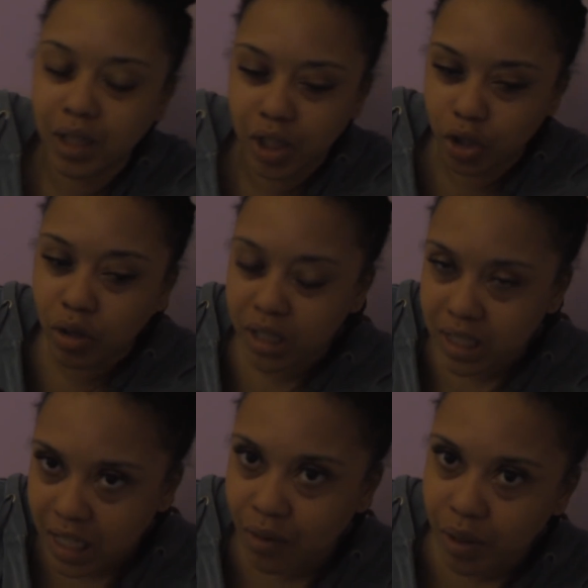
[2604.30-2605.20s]
You
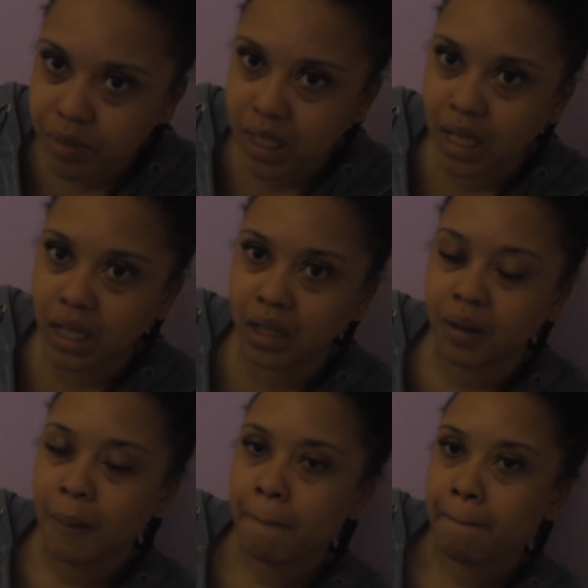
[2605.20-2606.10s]
understand what I'm saying?
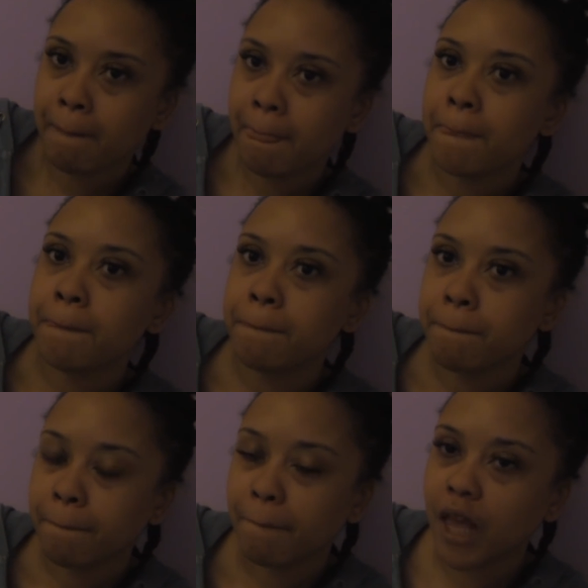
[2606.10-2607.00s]

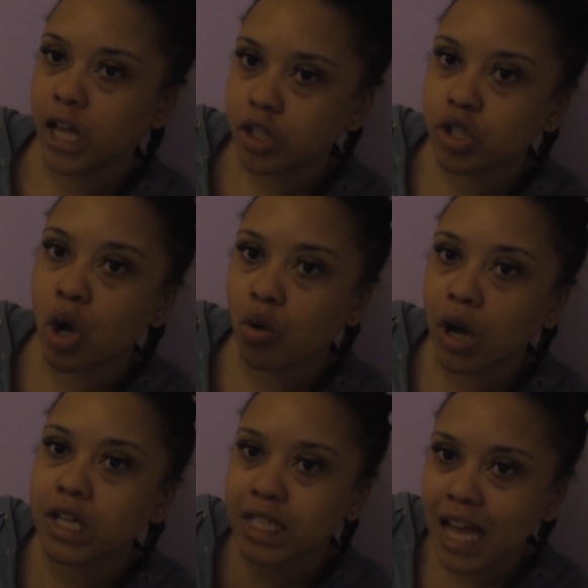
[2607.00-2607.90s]
And so
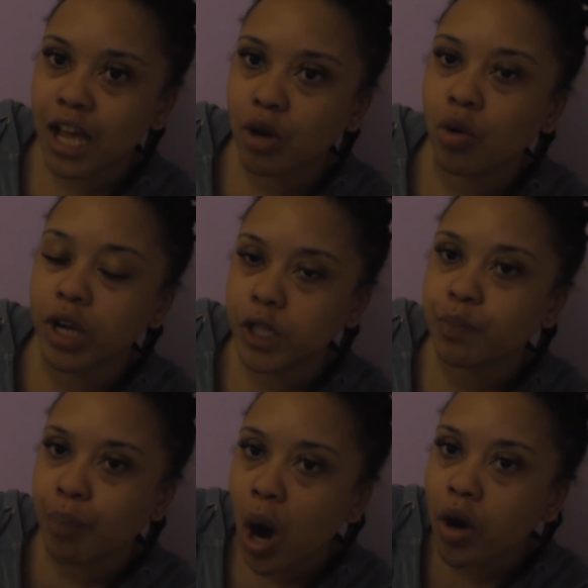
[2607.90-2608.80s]
a cycle is
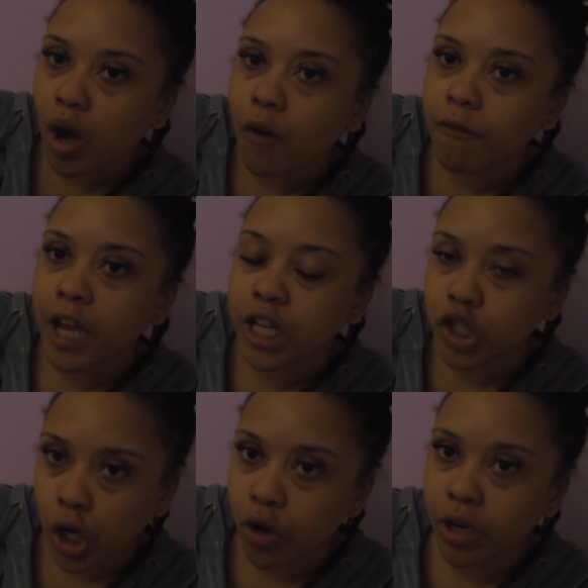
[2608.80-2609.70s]
part of a
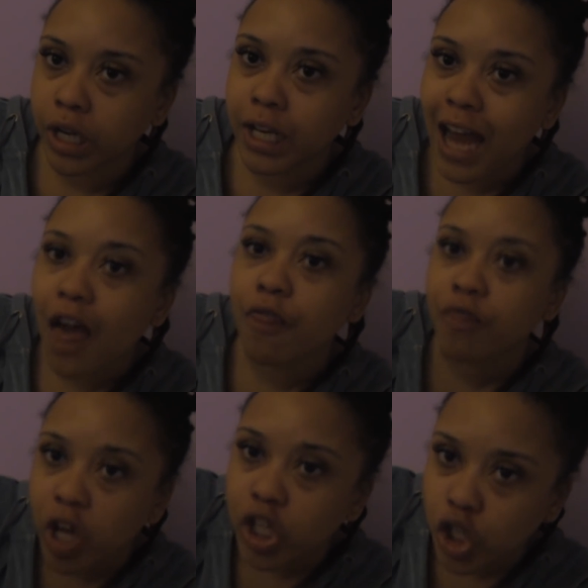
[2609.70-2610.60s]
journey, not
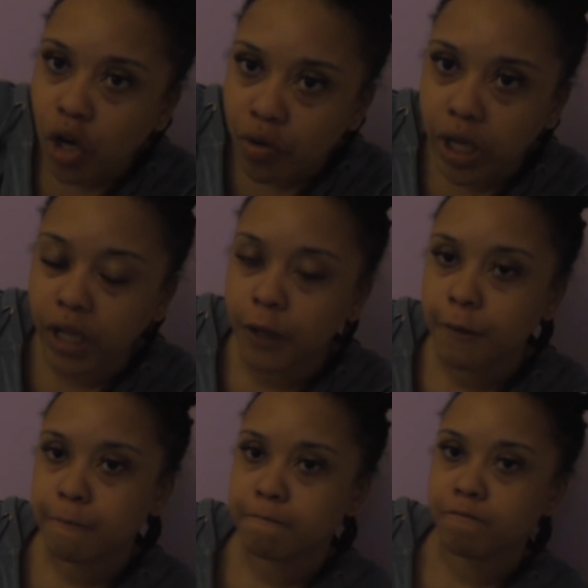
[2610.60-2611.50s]
the journey.
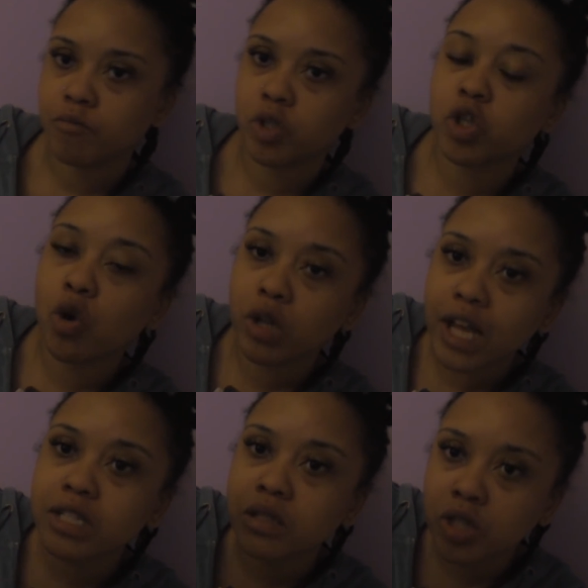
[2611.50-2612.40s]
So
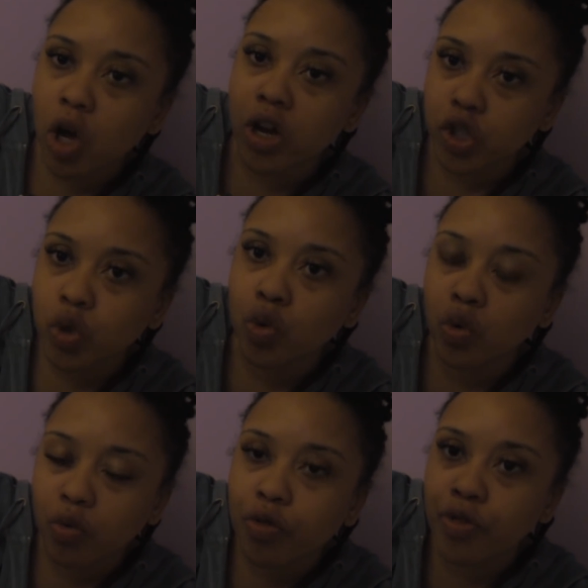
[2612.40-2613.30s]
let's start
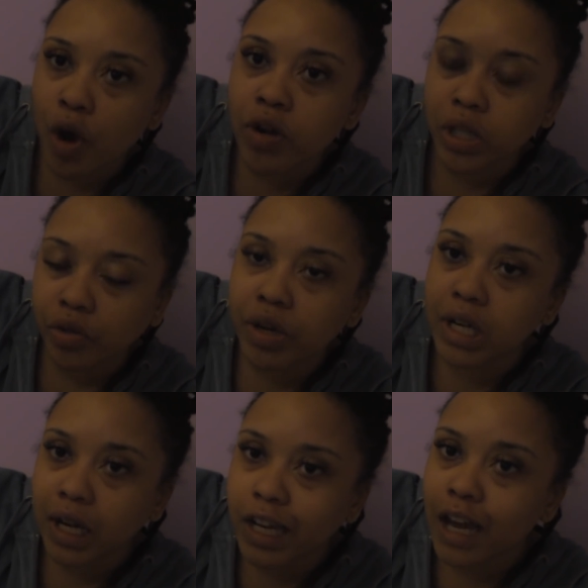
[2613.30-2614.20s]
to
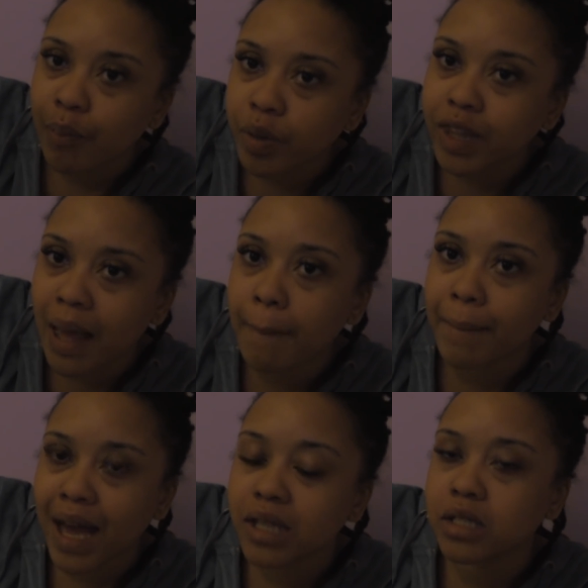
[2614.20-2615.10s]
33 again, put that
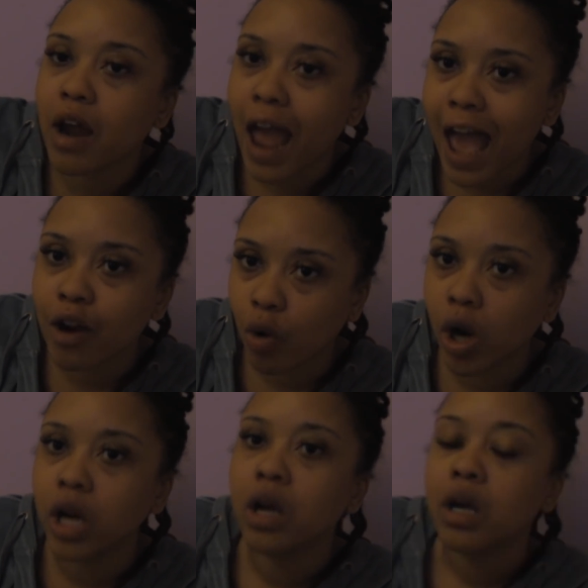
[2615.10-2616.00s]
master hat
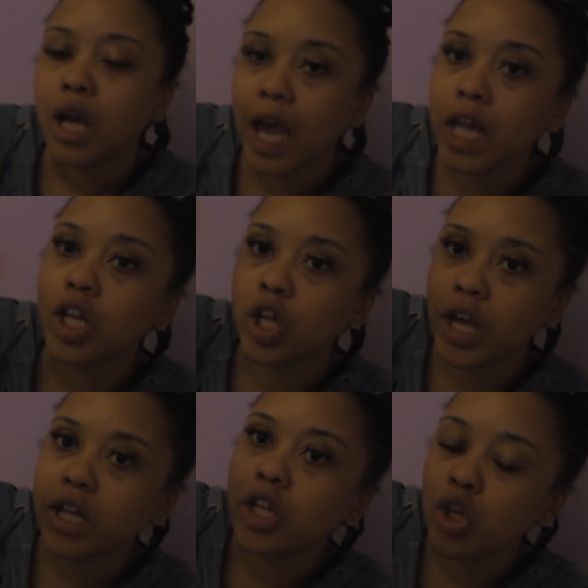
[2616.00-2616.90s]
on
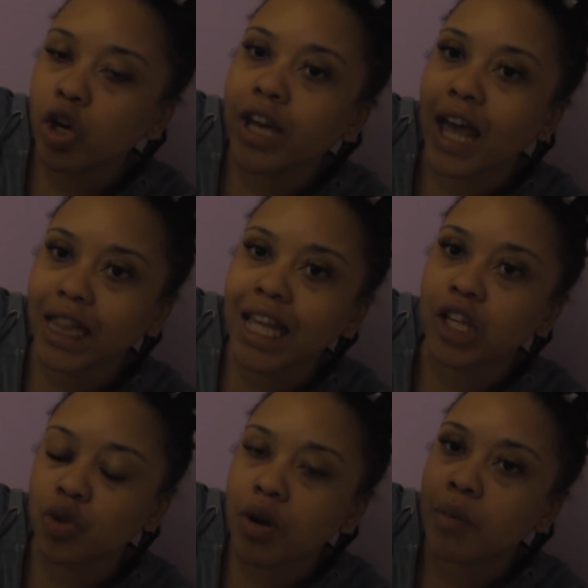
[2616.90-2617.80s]
and look at
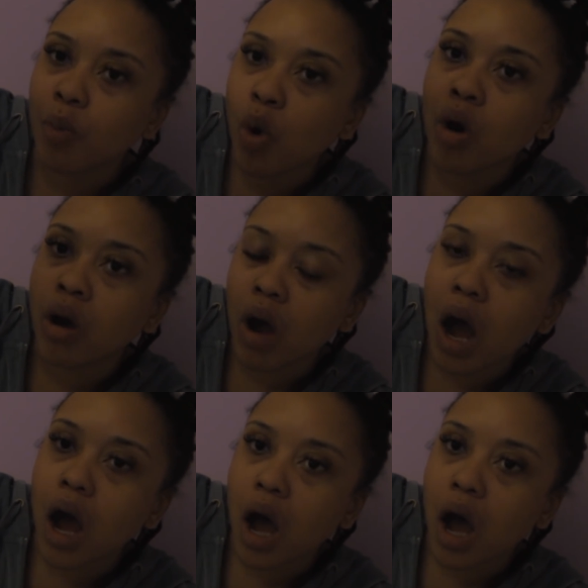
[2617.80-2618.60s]
things on a more